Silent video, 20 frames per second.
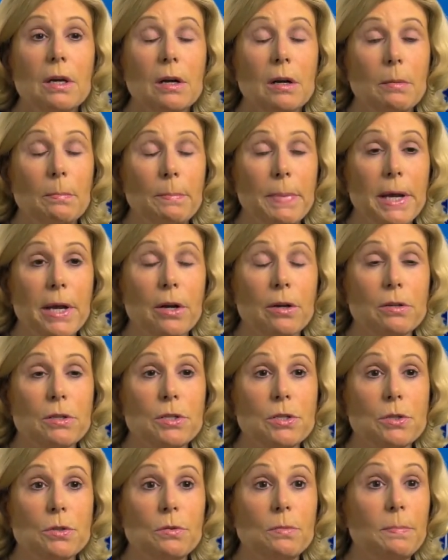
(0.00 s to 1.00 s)

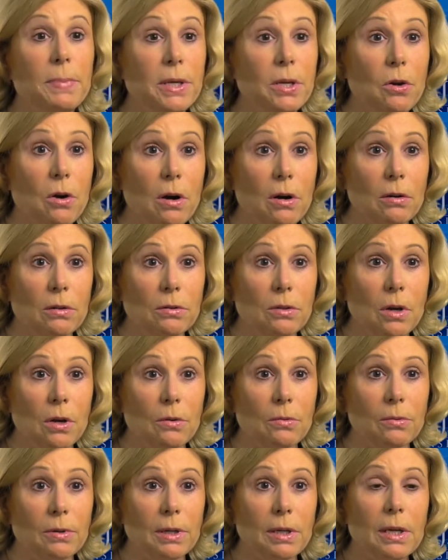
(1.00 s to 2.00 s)
compared to BR
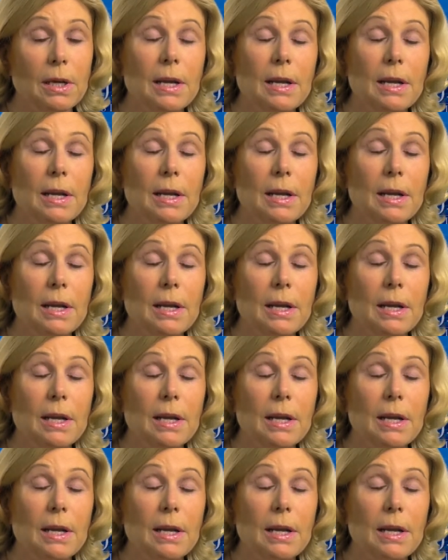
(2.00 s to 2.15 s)
alone.